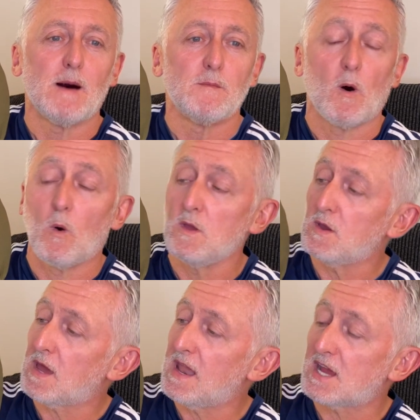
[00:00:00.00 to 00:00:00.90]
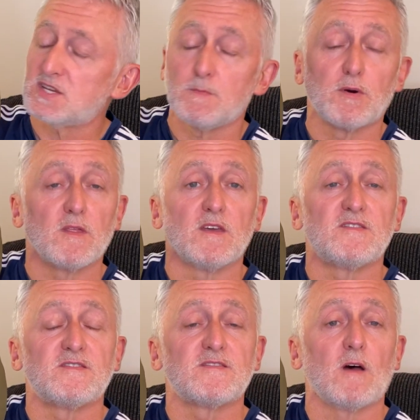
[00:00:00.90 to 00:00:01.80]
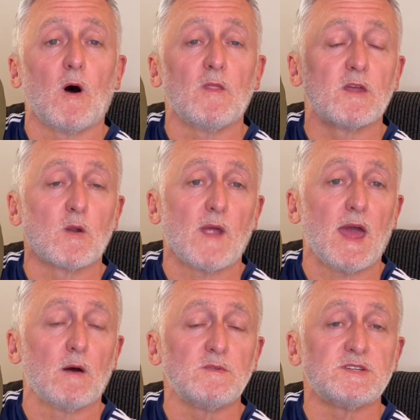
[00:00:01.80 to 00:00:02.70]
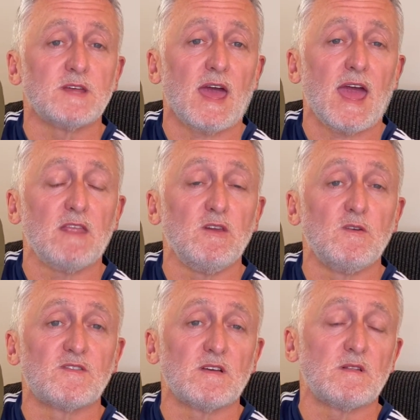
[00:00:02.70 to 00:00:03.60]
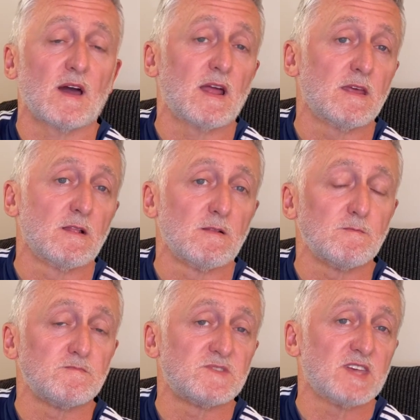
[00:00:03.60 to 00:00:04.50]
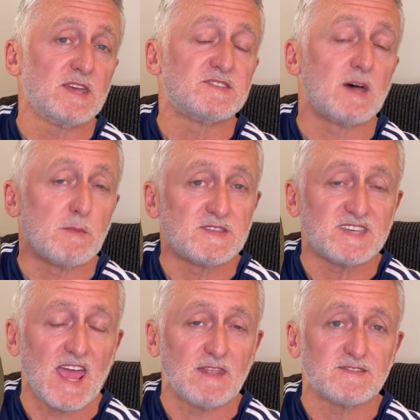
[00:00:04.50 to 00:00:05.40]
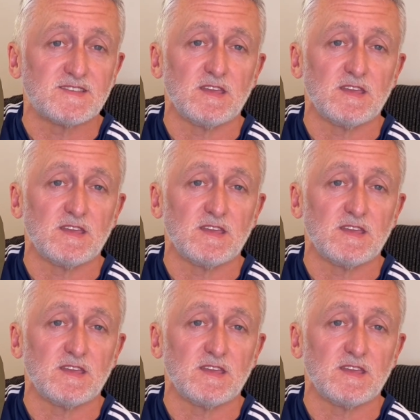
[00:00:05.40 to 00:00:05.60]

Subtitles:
Or you can actually put this on the ground and use it like a little, say, summer tent.